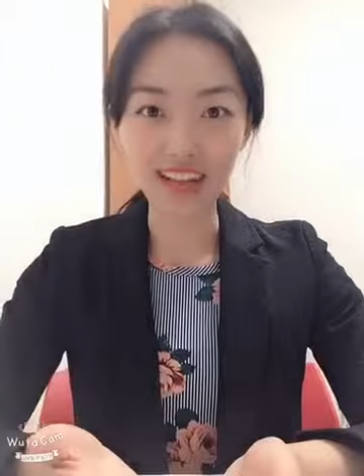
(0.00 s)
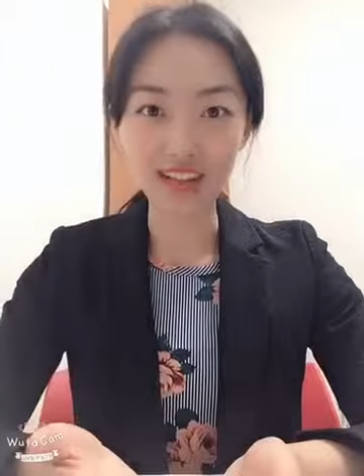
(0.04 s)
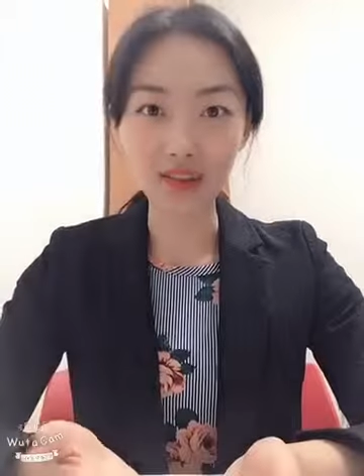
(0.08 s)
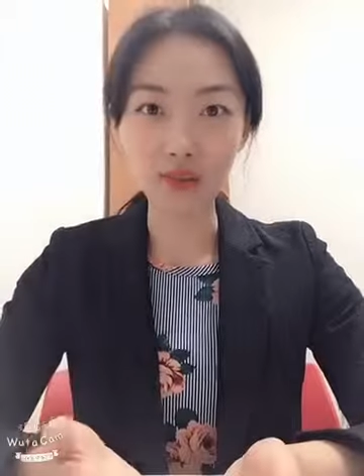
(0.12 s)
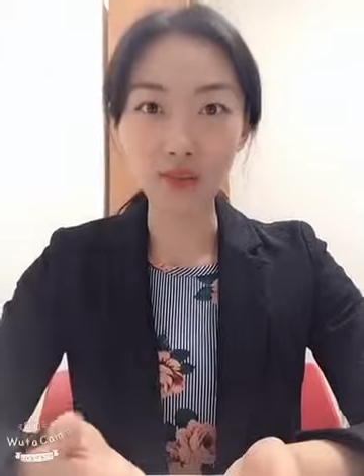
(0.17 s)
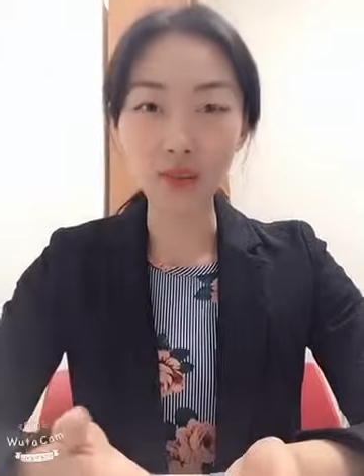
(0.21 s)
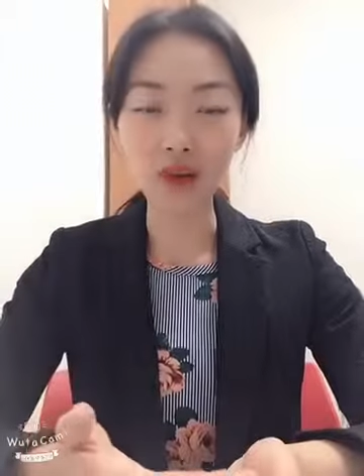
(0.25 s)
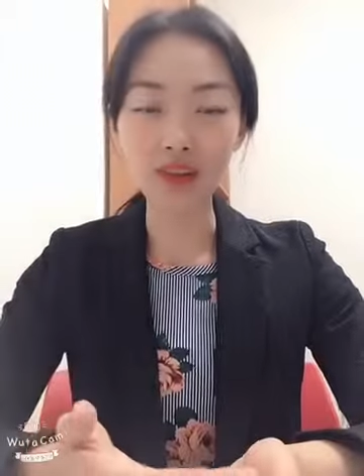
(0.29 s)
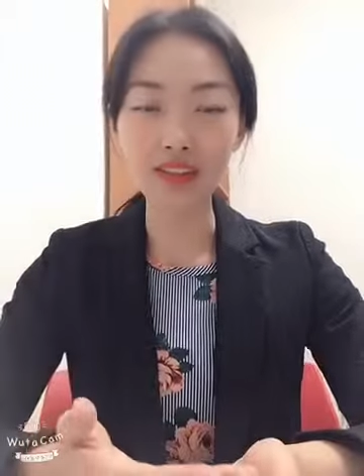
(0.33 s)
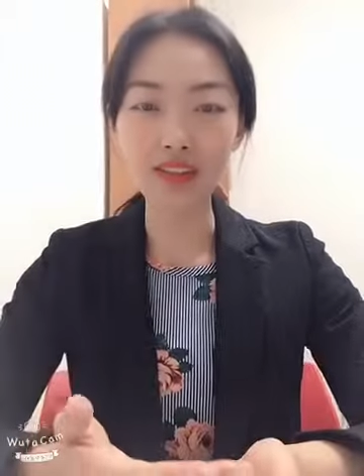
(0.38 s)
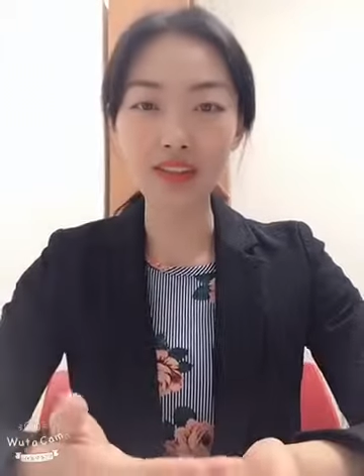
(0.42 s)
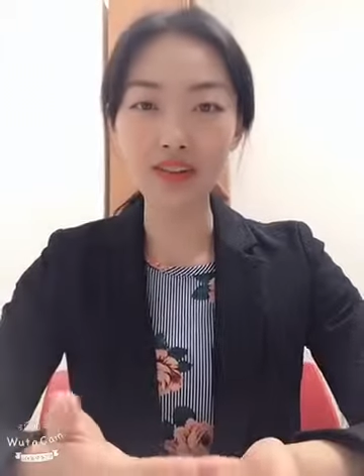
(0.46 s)
So
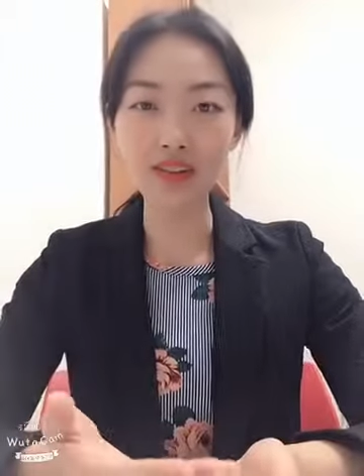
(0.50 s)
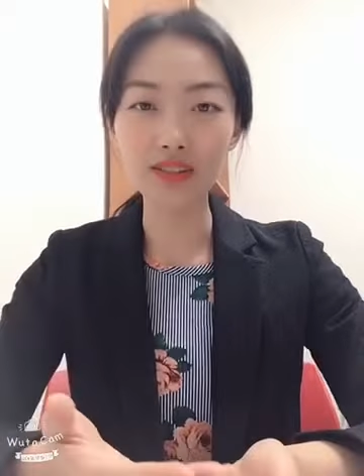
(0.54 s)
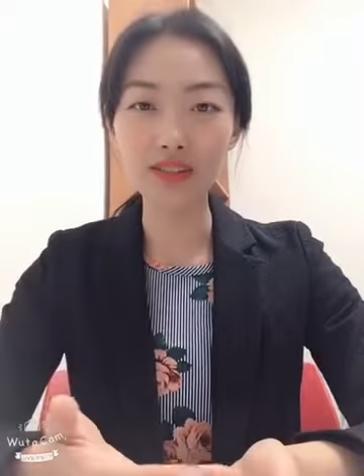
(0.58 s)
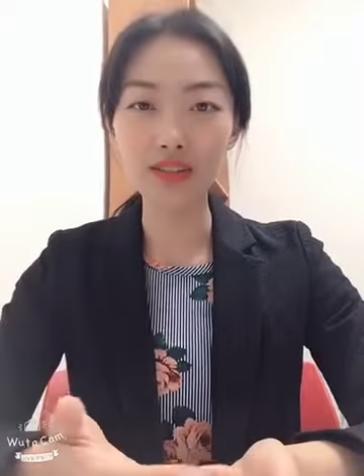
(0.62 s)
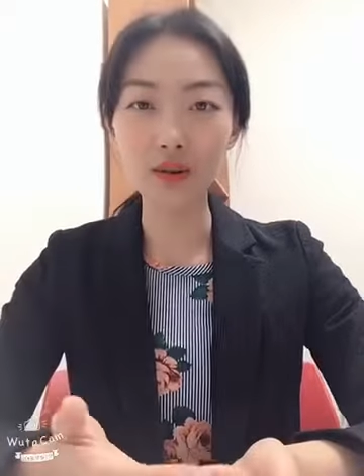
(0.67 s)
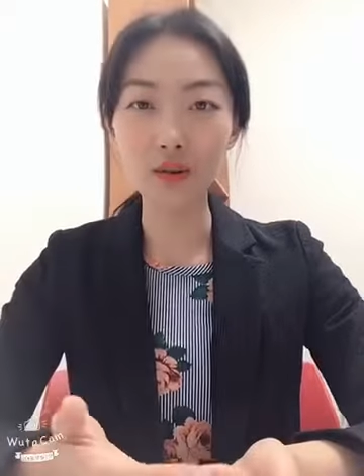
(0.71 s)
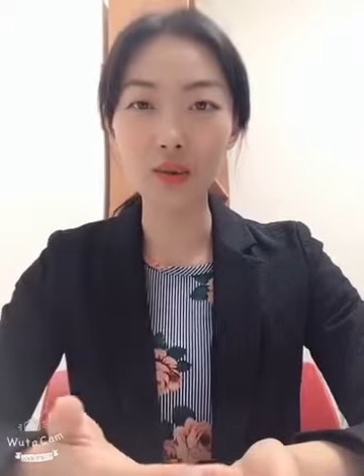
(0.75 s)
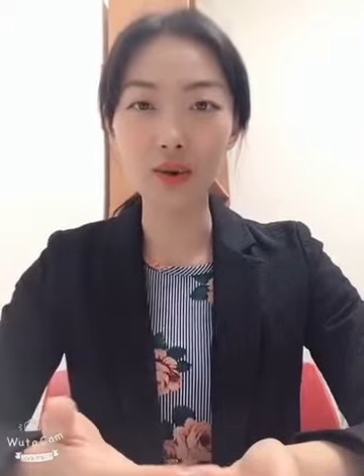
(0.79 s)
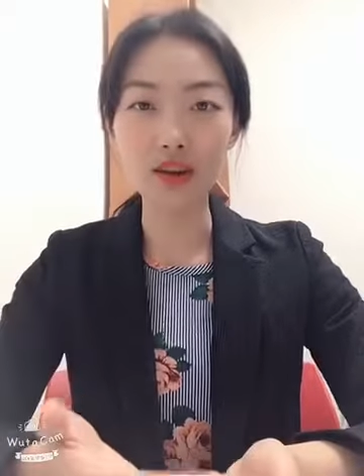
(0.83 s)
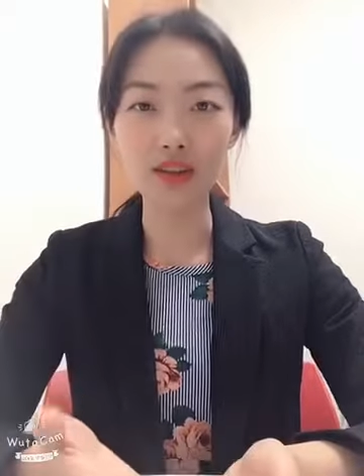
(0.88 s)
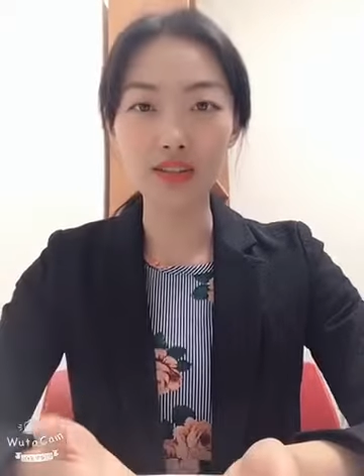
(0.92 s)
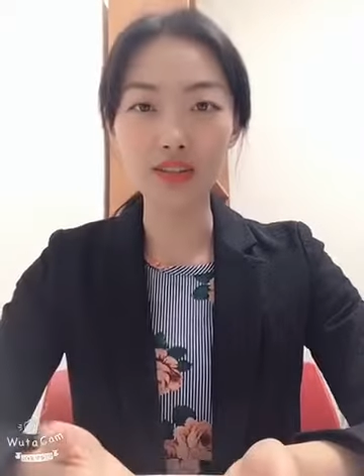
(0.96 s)
when there's
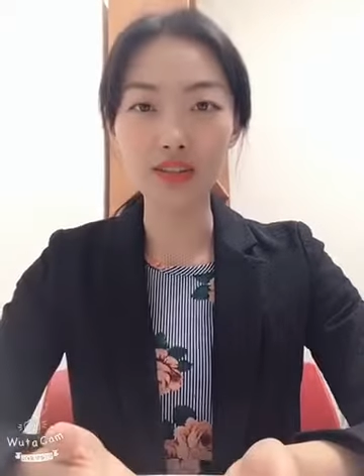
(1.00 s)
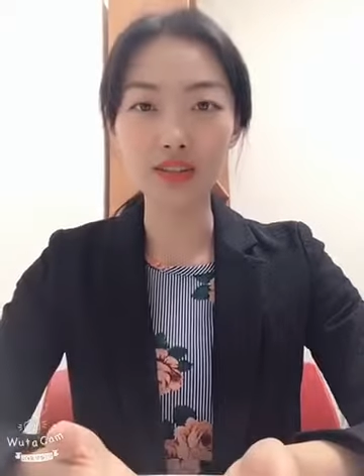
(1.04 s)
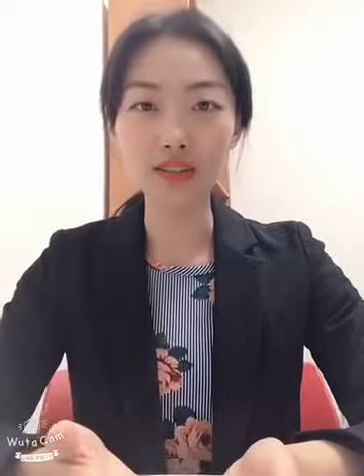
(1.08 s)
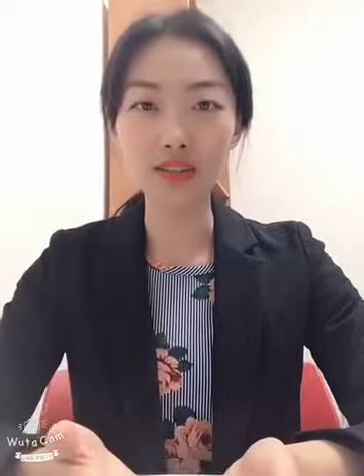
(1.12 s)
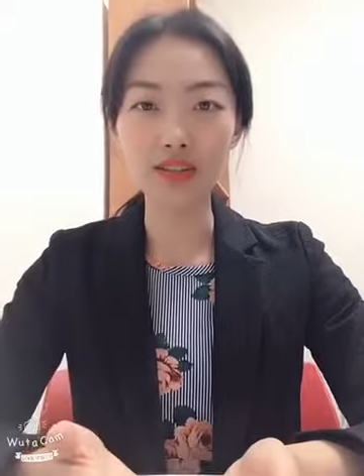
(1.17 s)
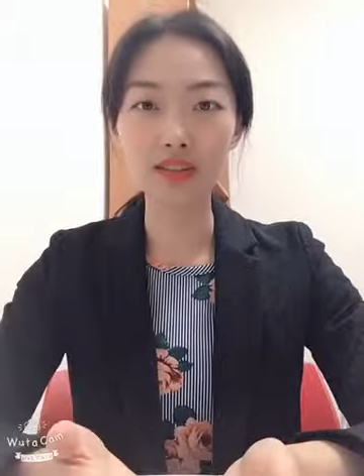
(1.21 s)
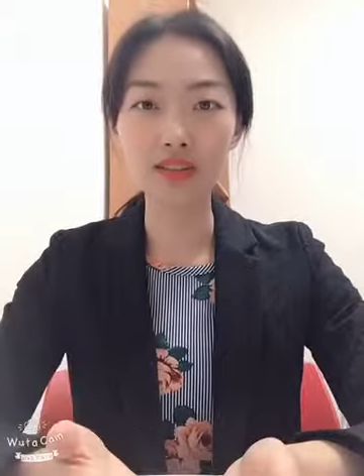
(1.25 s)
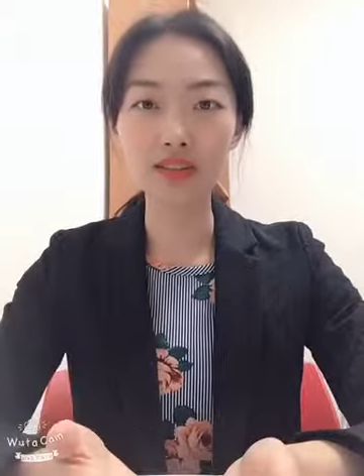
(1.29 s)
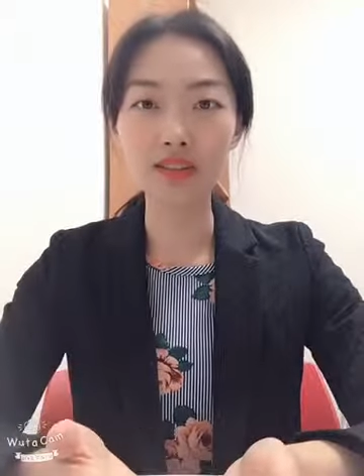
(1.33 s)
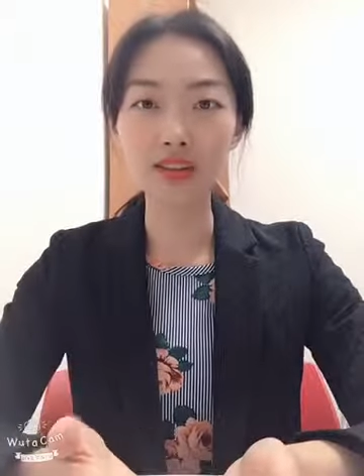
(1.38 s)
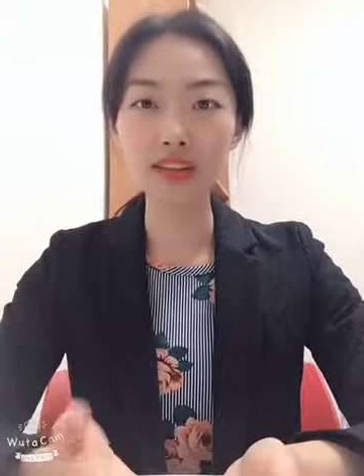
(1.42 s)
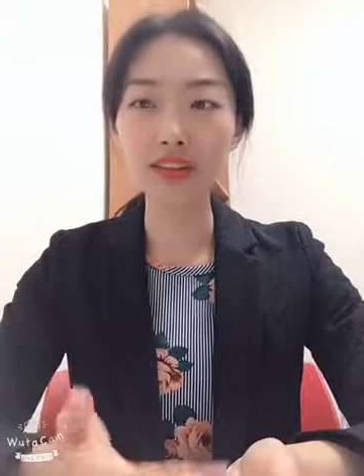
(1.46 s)
a
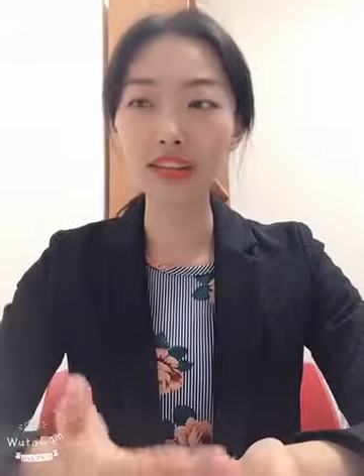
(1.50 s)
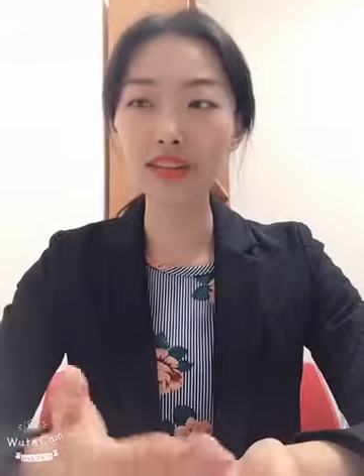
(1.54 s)
question,